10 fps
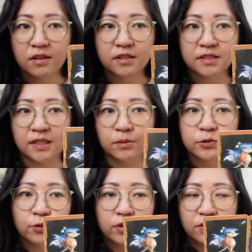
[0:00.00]
Some
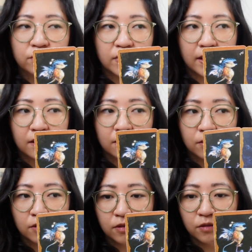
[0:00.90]
sort of like
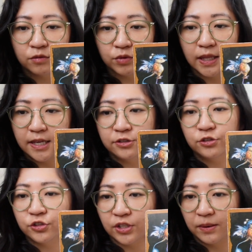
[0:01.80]

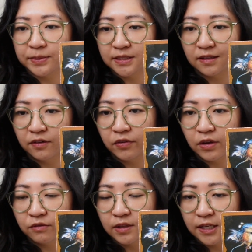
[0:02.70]
relationship, a
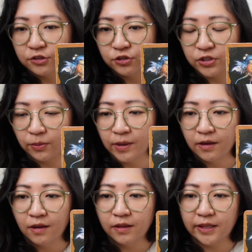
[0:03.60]
significant relationship
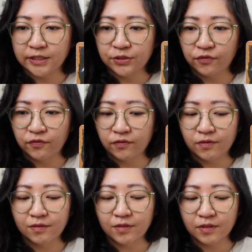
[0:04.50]
that's
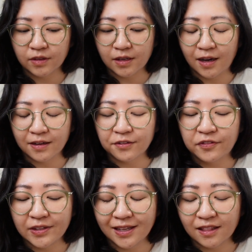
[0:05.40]
kind of
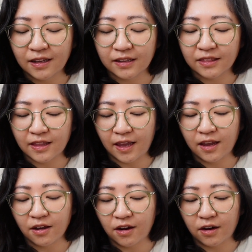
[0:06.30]
feeling like
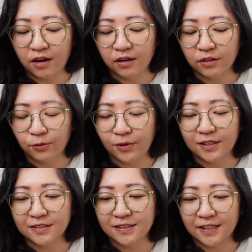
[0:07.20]
they are the
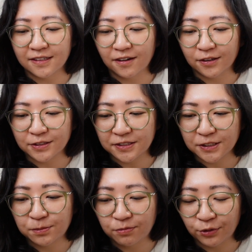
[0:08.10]
ones that are
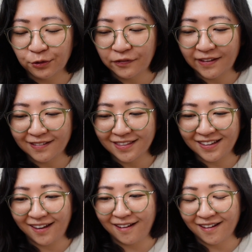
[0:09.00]
disproving
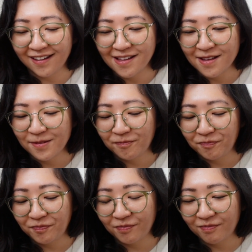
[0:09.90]
the
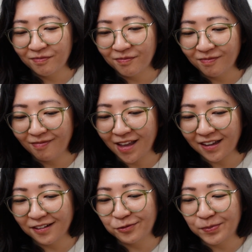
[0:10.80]

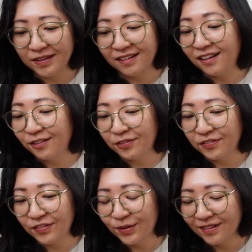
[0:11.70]
negative
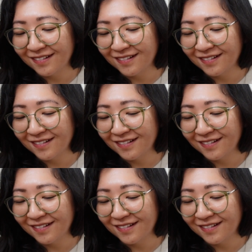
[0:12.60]
belief.